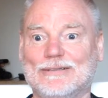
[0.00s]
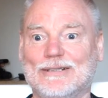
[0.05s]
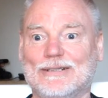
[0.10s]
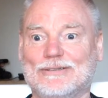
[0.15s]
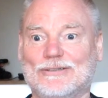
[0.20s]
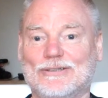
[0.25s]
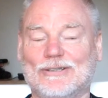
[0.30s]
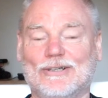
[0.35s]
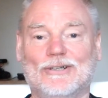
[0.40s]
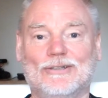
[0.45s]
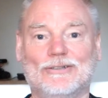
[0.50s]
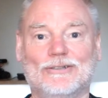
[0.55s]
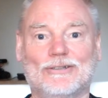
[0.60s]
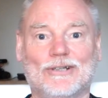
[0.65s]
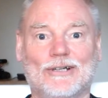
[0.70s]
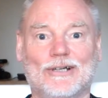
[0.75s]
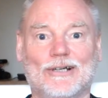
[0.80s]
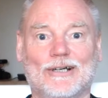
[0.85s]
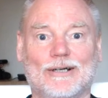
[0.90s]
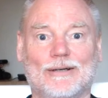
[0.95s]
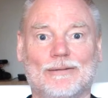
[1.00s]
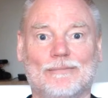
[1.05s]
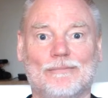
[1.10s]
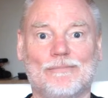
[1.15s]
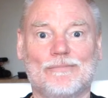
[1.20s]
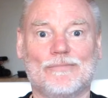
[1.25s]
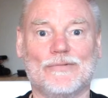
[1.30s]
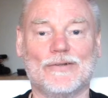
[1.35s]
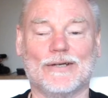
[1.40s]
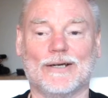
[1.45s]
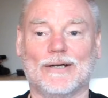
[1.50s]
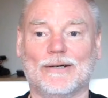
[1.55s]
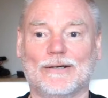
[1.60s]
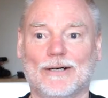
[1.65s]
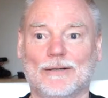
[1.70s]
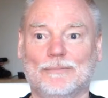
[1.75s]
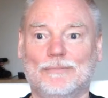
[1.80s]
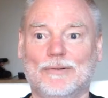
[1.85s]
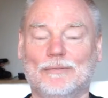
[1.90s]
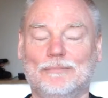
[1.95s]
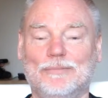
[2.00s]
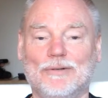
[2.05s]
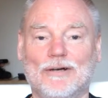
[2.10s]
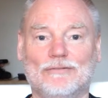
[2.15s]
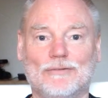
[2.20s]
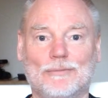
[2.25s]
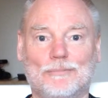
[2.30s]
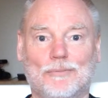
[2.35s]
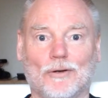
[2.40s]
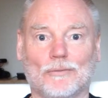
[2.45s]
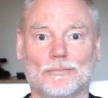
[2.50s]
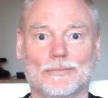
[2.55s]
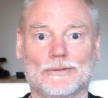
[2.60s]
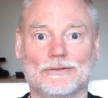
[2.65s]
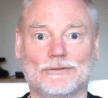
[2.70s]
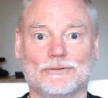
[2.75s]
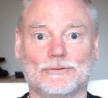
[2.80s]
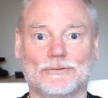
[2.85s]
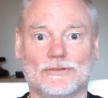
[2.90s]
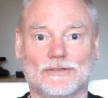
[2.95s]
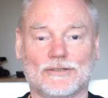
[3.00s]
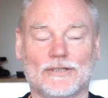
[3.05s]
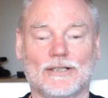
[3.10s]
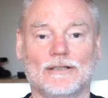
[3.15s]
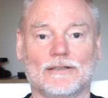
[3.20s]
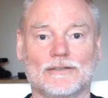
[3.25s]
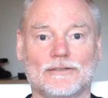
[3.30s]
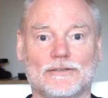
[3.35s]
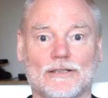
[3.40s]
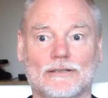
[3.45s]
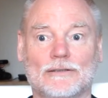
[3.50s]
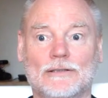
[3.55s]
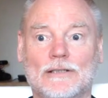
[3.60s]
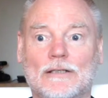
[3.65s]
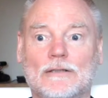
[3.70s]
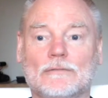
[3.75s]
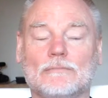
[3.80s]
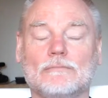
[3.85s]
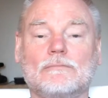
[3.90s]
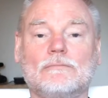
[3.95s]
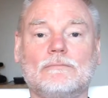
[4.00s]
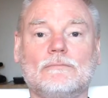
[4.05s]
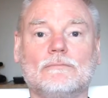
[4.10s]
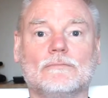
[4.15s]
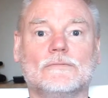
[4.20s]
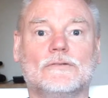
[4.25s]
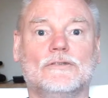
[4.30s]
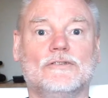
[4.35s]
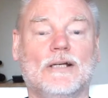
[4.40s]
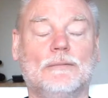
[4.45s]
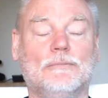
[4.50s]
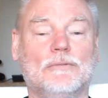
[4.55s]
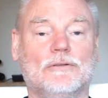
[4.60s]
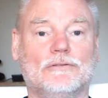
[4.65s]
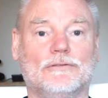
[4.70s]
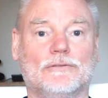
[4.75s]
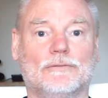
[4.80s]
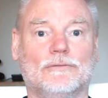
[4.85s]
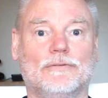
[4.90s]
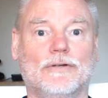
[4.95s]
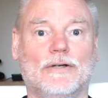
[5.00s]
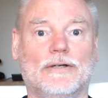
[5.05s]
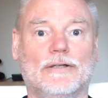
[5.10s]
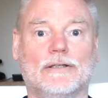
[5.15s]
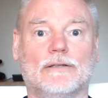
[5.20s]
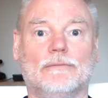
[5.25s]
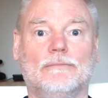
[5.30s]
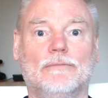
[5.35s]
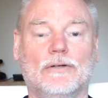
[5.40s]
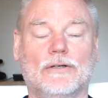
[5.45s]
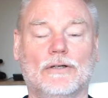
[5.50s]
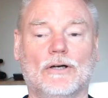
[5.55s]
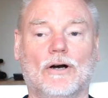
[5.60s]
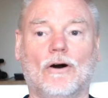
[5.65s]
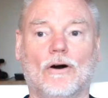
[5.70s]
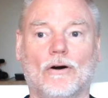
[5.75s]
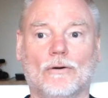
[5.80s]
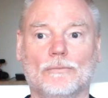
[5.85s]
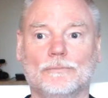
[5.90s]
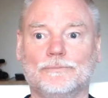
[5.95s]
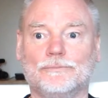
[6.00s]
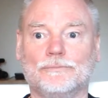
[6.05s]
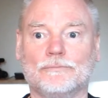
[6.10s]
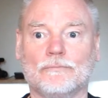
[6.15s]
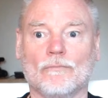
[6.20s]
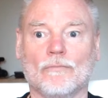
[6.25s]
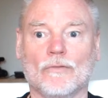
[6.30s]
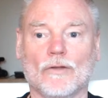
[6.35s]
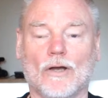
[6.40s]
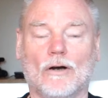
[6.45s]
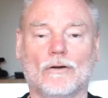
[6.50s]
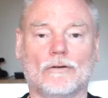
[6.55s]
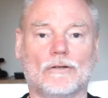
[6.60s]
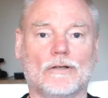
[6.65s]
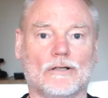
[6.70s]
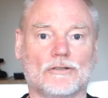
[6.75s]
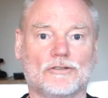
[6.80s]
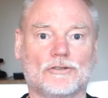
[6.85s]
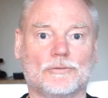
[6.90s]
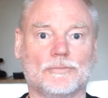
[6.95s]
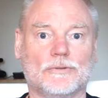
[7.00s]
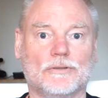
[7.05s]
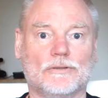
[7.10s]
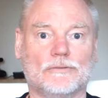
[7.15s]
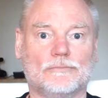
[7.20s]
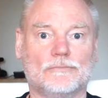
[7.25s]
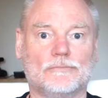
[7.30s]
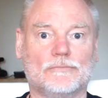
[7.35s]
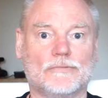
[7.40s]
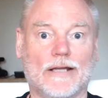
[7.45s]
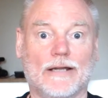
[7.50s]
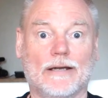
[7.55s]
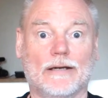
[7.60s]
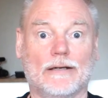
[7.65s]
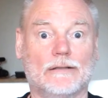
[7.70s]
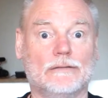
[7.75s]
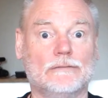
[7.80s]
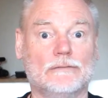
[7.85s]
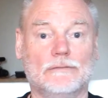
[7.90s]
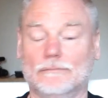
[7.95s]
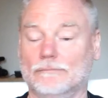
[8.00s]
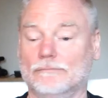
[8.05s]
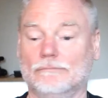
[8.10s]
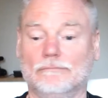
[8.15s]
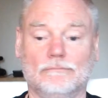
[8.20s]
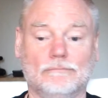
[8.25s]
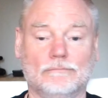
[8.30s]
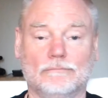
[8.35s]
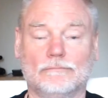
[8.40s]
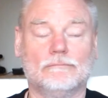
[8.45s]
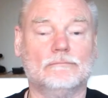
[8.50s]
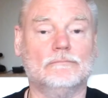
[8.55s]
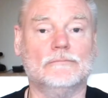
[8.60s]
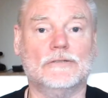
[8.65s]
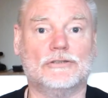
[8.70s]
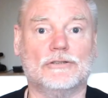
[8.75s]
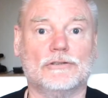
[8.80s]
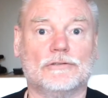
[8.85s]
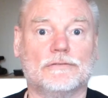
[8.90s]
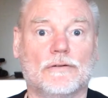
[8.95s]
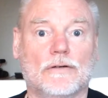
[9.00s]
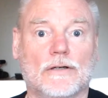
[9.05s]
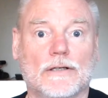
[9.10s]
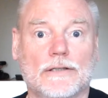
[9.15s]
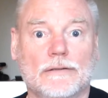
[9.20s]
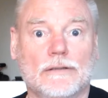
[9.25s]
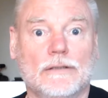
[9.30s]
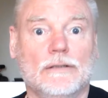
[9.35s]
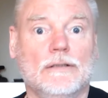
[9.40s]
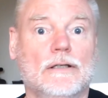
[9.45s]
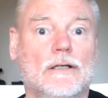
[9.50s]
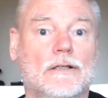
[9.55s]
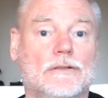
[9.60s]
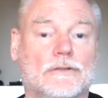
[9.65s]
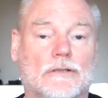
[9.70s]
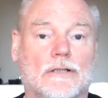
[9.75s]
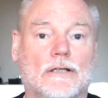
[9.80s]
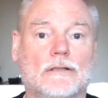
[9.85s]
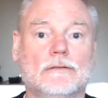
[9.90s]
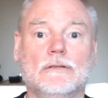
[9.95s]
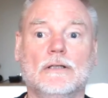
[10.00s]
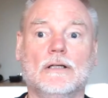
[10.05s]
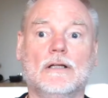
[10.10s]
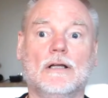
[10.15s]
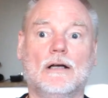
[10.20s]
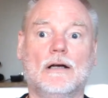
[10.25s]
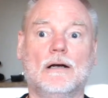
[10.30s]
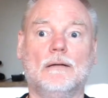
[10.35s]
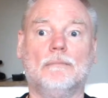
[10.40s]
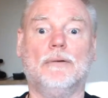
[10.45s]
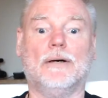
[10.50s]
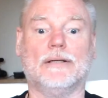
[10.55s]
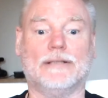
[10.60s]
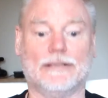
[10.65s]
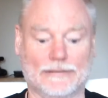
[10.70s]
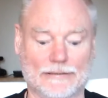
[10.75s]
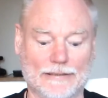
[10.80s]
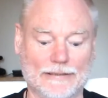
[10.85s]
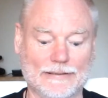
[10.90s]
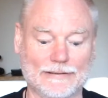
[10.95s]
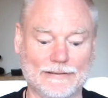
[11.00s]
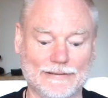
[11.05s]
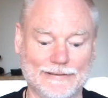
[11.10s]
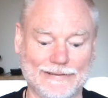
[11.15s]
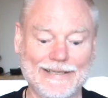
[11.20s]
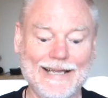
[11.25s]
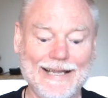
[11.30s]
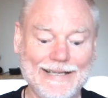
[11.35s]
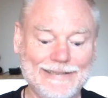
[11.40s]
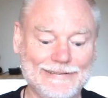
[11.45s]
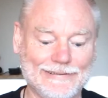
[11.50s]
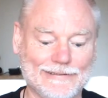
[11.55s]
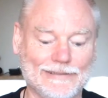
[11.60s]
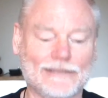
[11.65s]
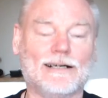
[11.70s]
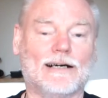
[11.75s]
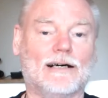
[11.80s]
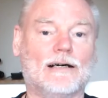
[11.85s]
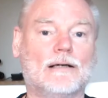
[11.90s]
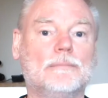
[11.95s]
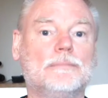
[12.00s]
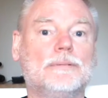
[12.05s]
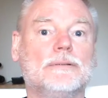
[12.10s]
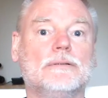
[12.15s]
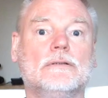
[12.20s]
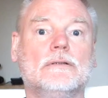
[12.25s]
turned a bit of a problem into a disaster. Because Amazon are very, very hot on customer care, which is fine, as you know. But it ended up